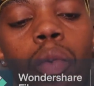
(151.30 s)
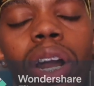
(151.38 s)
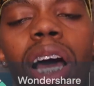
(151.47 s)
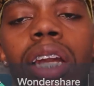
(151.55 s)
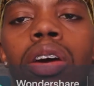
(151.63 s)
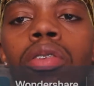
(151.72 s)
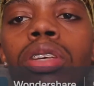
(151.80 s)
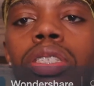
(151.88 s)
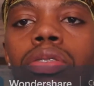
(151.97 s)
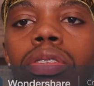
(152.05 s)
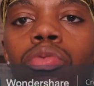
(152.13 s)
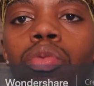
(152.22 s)
what i
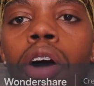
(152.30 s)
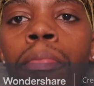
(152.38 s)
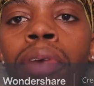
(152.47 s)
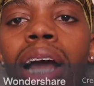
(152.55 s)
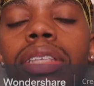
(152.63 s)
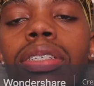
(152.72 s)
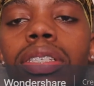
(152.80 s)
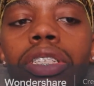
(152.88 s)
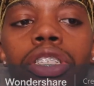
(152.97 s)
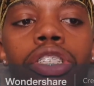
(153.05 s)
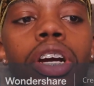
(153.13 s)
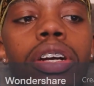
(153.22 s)
noticed throughout practicing
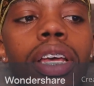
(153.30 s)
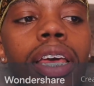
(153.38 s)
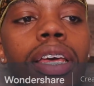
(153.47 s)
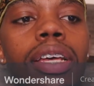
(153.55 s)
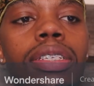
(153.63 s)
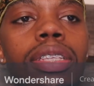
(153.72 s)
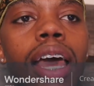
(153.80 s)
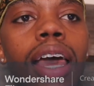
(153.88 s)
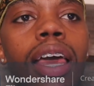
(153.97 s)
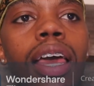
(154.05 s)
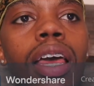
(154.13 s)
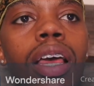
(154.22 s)
this journey is
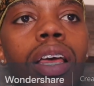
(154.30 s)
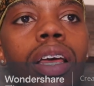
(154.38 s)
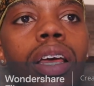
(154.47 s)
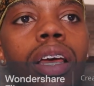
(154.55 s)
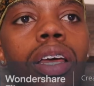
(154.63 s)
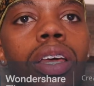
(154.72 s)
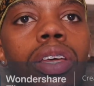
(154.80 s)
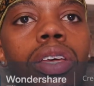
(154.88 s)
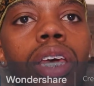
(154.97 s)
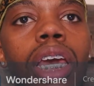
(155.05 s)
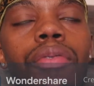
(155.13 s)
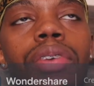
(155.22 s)
that
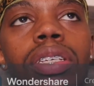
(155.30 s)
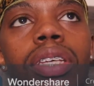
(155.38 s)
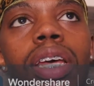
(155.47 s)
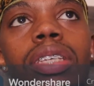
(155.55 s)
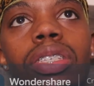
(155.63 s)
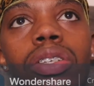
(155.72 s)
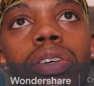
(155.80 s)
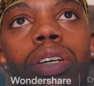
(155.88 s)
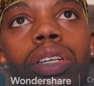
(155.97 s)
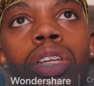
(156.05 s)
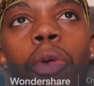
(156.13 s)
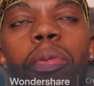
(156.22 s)
it resets
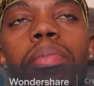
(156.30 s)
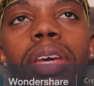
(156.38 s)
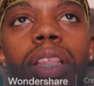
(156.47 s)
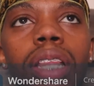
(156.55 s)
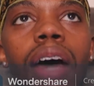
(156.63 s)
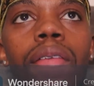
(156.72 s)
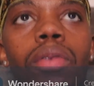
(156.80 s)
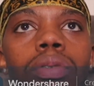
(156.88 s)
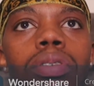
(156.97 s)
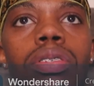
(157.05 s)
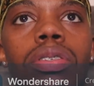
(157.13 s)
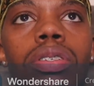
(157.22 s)
your dopamine
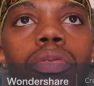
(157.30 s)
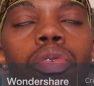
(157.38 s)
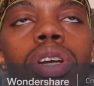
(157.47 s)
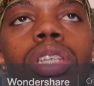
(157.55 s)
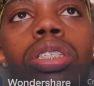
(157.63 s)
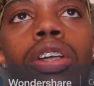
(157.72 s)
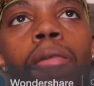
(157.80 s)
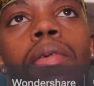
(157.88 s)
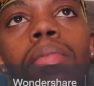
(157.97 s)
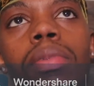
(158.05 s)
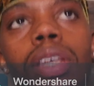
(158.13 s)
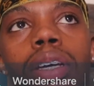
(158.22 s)
levels what is
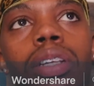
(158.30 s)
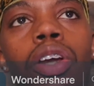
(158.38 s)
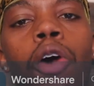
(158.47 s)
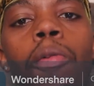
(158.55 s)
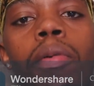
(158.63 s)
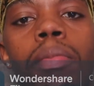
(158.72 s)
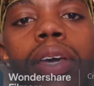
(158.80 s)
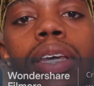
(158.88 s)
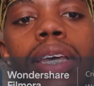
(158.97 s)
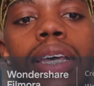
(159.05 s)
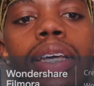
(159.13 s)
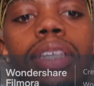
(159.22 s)
dopamine
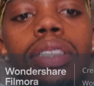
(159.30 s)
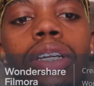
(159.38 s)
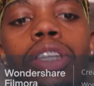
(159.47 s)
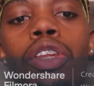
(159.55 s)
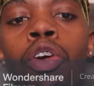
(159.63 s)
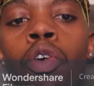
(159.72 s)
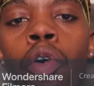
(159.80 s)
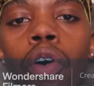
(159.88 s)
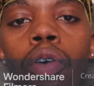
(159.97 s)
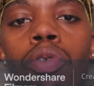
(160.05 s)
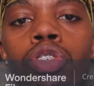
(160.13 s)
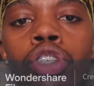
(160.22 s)
dopamine is the
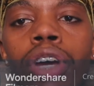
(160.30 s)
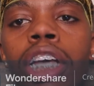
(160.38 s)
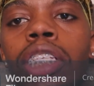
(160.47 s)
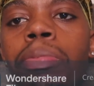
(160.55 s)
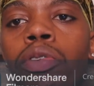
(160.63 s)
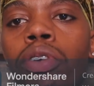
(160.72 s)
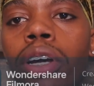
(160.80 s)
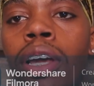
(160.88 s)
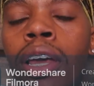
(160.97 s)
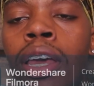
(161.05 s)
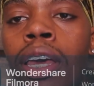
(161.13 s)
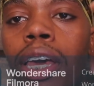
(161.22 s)
neurotransmitter
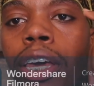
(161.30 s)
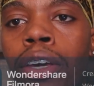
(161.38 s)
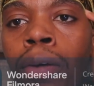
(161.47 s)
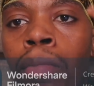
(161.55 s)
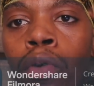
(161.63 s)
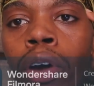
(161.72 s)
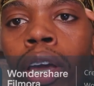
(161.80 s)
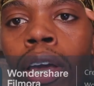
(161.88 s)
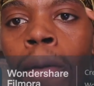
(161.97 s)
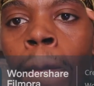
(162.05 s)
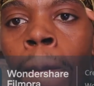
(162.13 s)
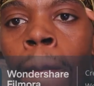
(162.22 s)
in your
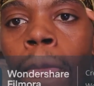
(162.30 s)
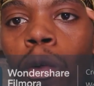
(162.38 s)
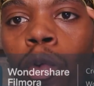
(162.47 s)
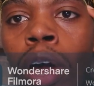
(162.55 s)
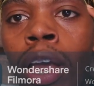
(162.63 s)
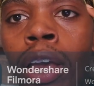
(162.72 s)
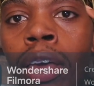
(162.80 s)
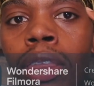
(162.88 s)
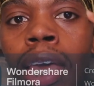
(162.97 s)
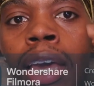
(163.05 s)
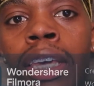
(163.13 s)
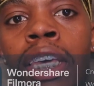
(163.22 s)
brain right
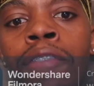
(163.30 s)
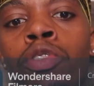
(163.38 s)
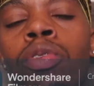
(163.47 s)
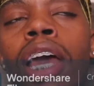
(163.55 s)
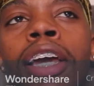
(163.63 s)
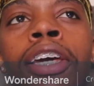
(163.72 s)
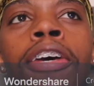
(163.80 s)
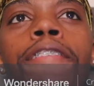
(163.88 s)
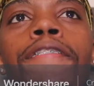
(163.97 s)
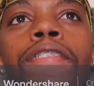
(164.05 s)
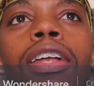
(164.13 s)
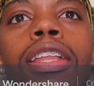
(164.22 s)
that gives you that
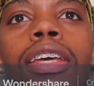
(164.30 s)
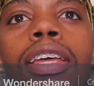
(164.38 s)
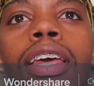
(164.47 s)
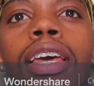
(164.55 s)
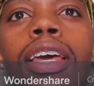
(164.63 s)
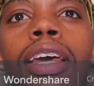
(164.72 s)
good feeling